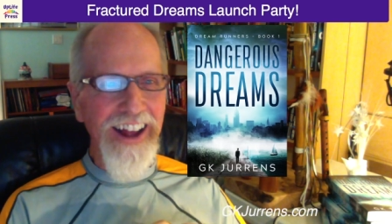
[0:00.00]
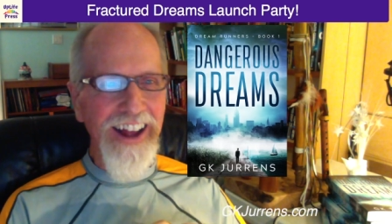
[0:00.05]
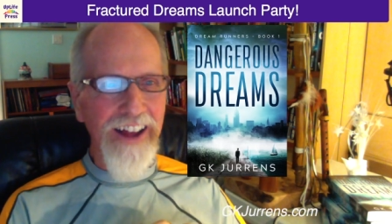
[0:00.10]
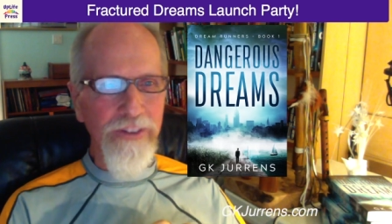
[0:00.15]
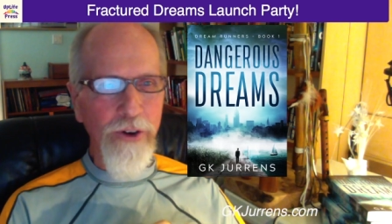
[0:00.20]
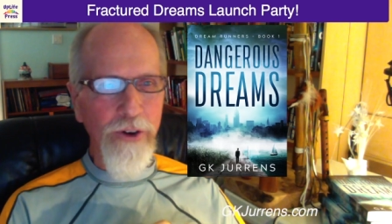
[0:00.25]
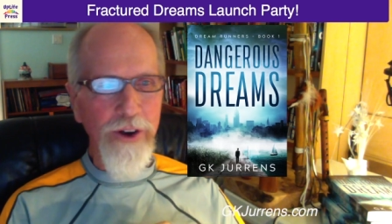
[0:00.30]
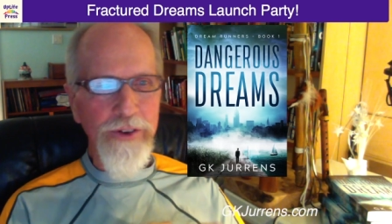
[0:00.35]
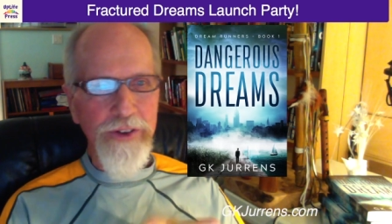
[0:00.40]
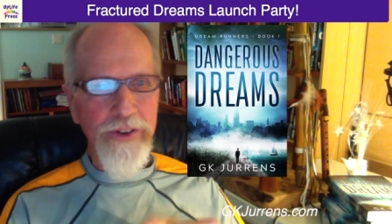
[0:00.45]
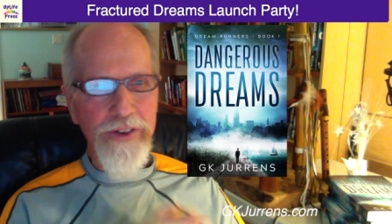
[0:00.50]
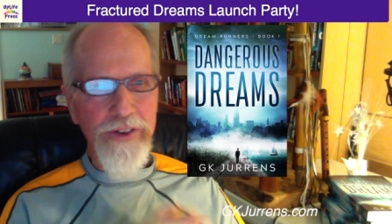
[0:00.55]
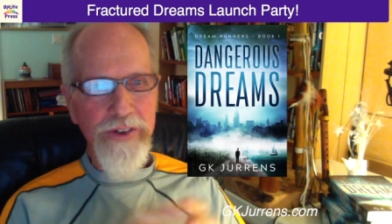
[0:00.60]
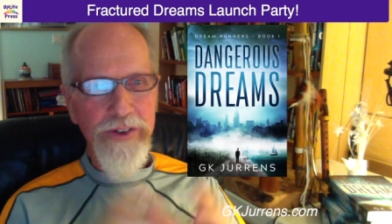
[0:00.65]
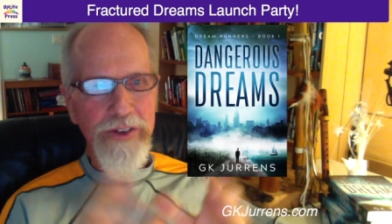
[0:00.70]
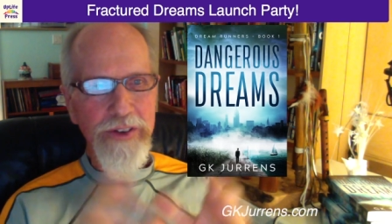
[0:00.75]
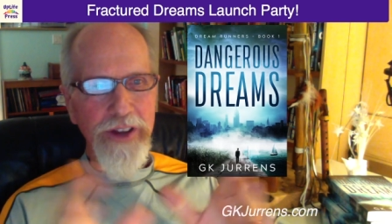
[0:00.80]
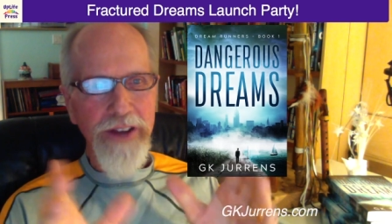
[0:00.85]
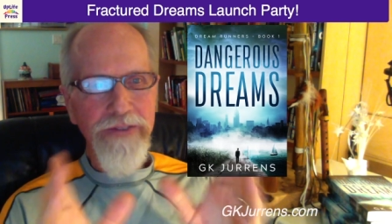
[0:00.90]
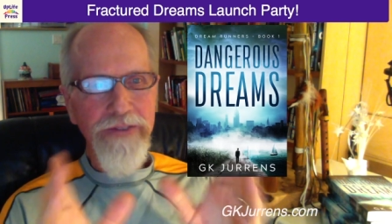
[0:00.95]
Of course, this
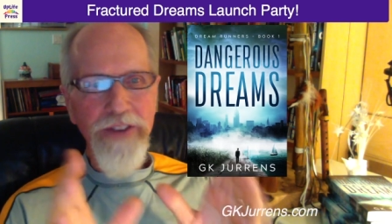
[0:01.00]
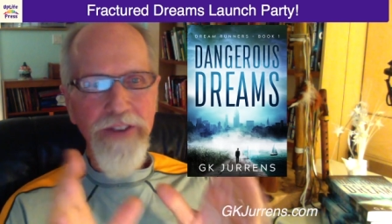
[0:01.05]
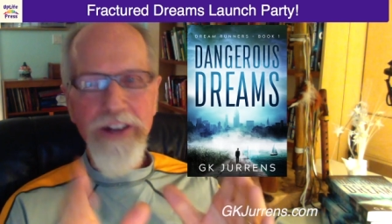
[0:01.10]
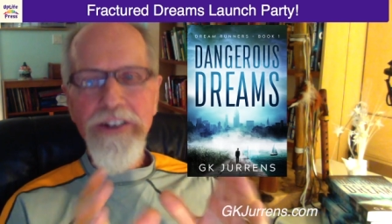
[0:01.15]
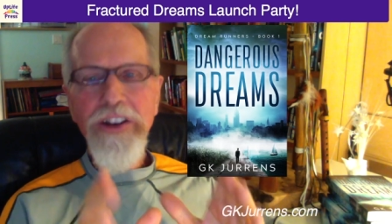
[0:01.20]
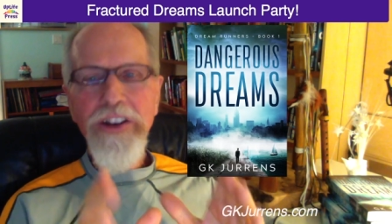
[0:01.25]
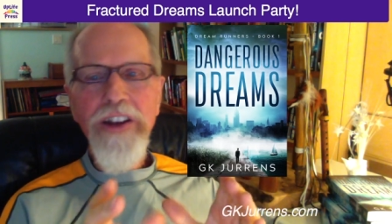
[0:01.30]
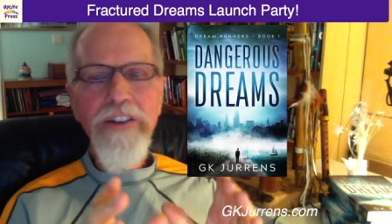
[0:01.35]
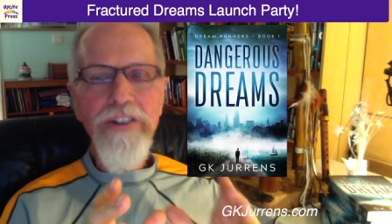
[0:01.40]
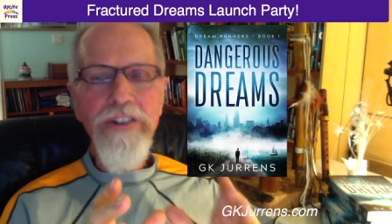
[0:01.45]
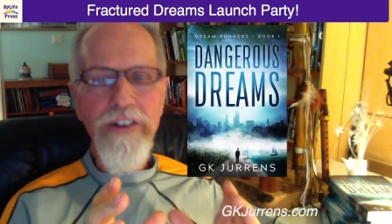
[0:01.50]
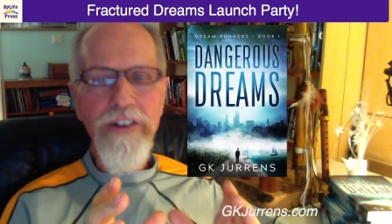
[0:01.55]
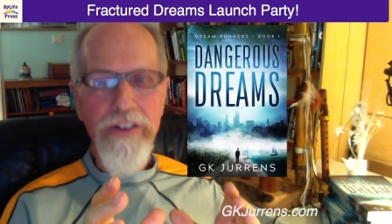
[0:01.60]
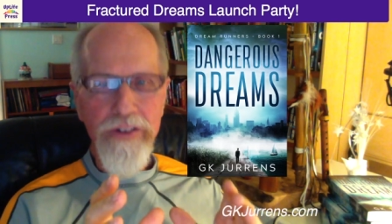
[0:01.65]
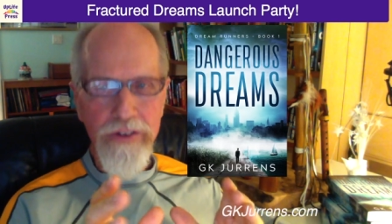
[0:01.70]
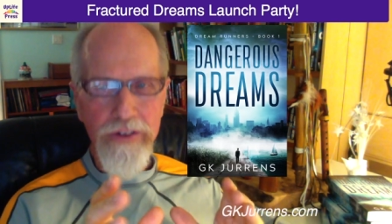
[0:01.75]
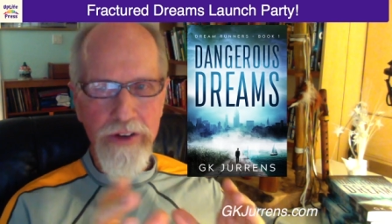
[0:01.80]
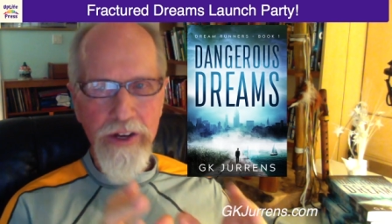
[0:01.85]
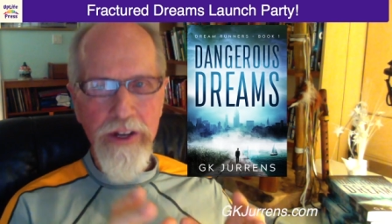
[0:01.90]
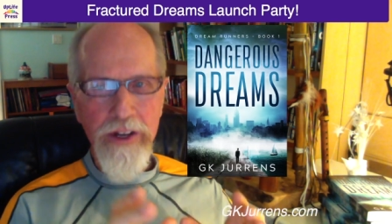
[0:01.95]
is a
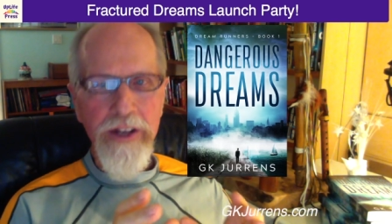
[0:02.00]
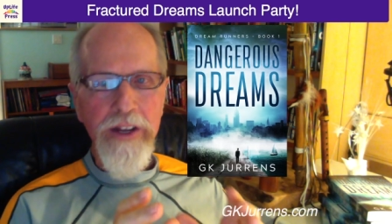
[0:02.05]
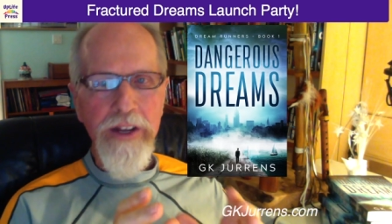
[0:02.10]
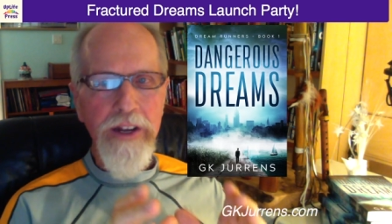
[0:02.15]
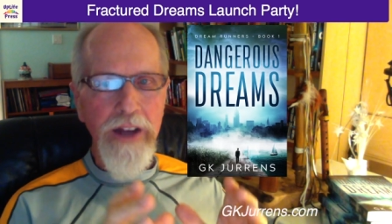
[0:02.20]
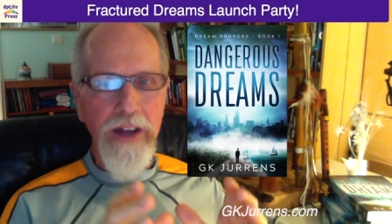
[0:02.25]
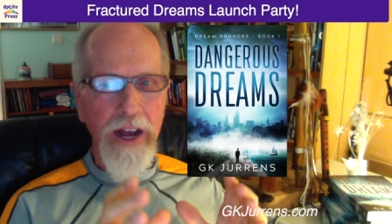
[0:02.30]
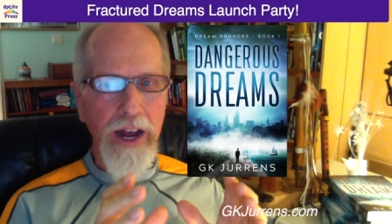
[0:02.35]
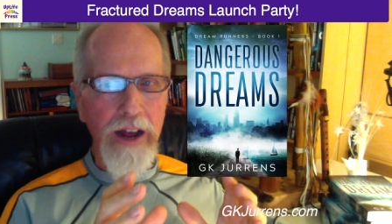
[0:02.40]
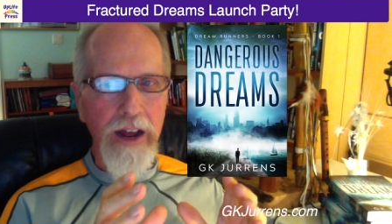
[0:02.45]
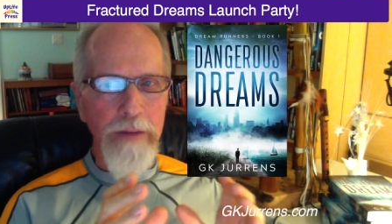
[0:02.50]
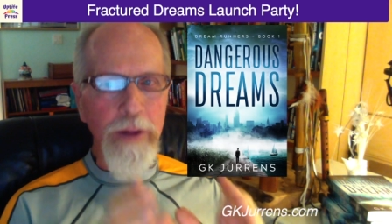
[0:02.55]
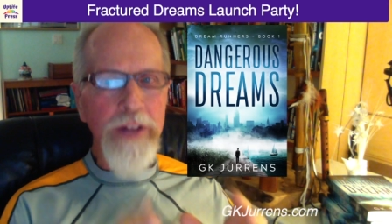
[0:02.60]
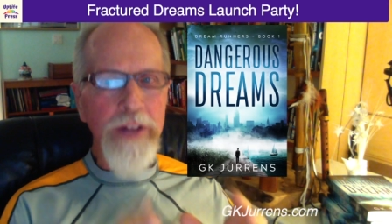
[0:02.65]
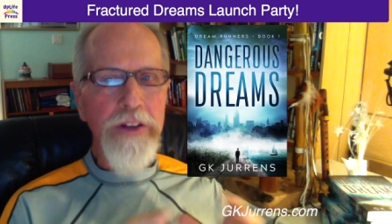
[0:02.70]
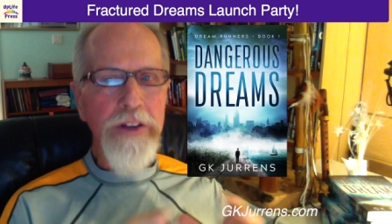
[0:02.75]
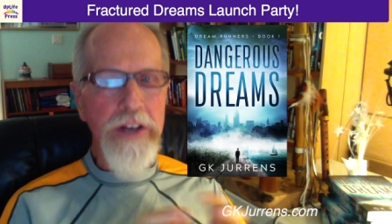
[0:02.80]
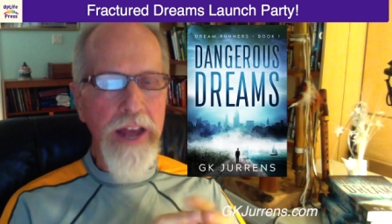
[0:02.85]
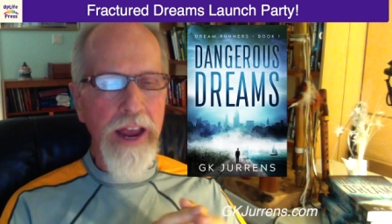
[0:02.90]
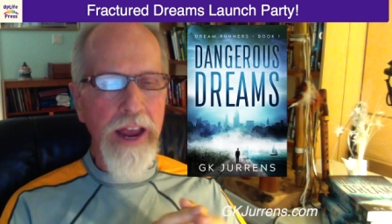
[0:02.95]
fictitious
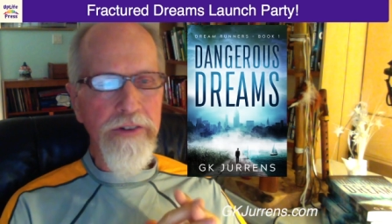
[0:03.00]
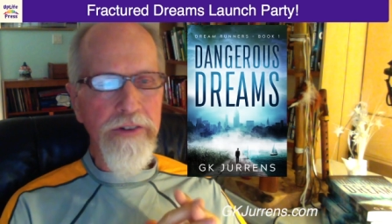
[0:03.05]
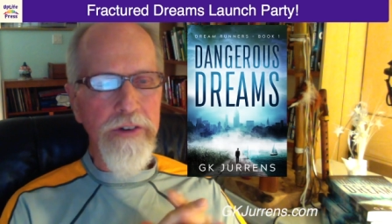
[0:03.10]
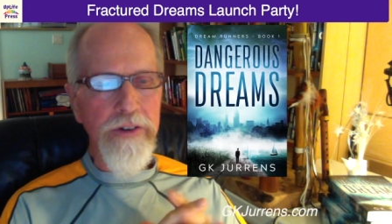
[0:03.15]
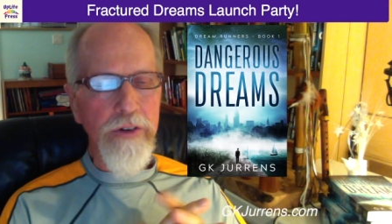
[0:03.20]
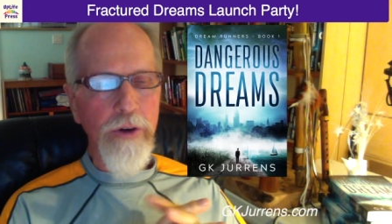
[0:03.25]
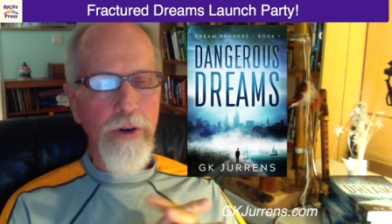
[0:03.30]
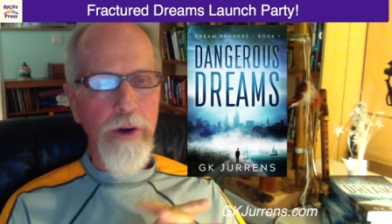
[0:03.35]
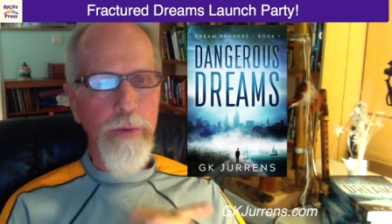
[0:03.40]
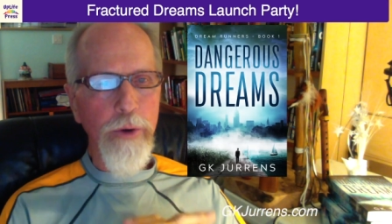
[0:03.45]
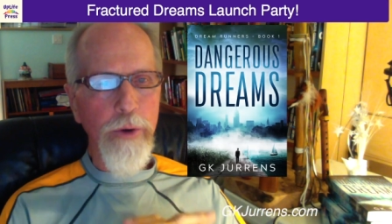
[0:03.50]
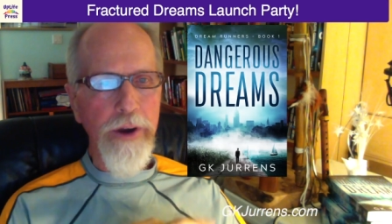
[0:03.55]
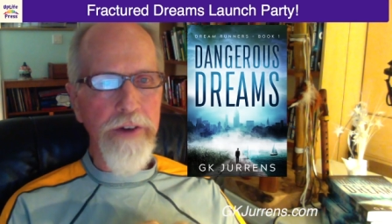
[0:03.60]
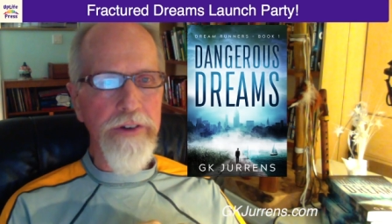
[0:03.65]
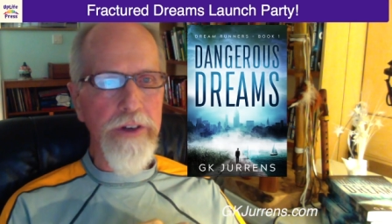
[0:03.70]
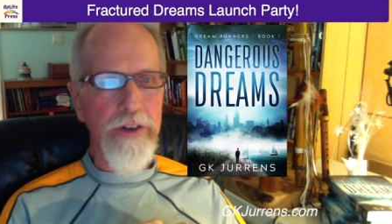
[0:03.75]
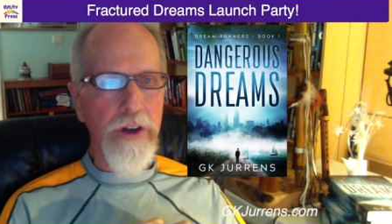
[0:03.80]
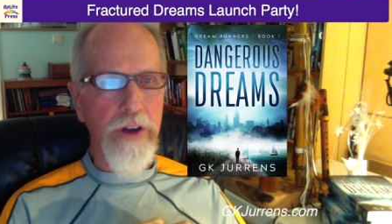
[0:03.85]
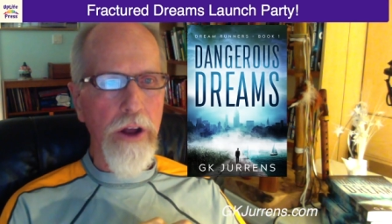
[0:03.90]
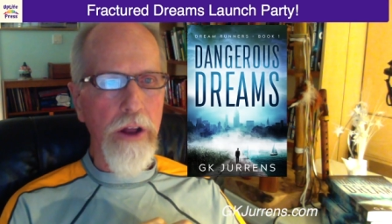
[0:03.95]
multinational
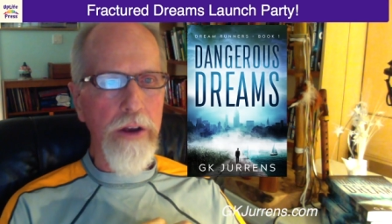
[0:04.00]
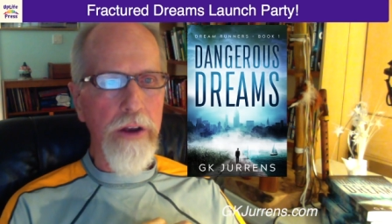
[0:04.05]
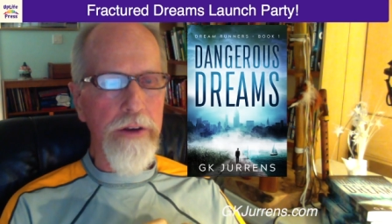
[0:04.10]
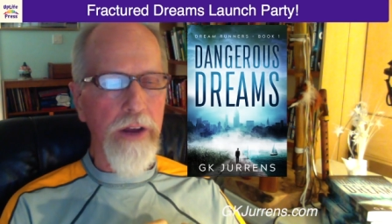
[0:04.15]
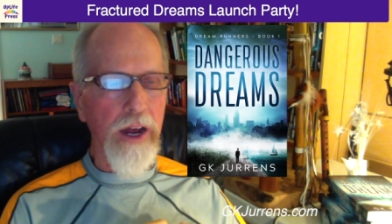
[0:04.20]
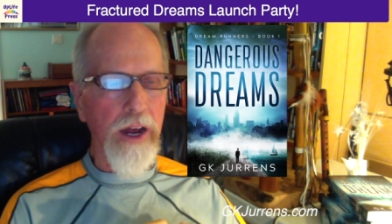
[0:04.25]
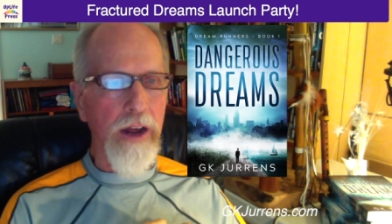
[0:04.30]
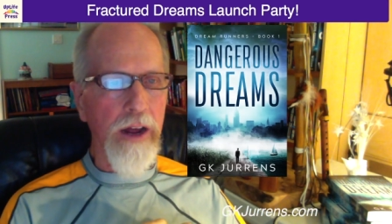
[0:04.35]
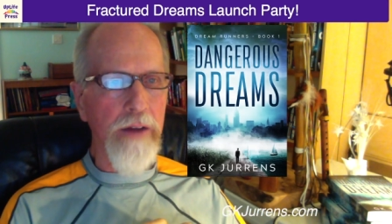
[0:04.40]
corporation called